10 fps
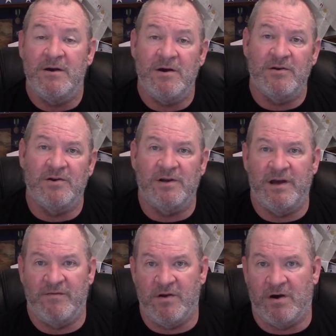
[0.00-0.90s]
oh, could
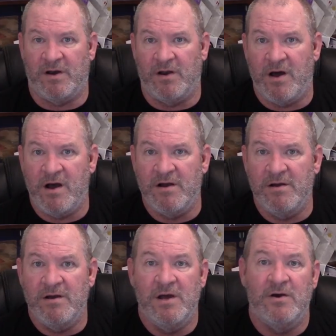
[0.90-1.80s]
I have gone
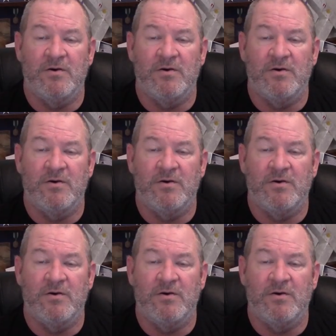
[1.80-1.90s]
longer,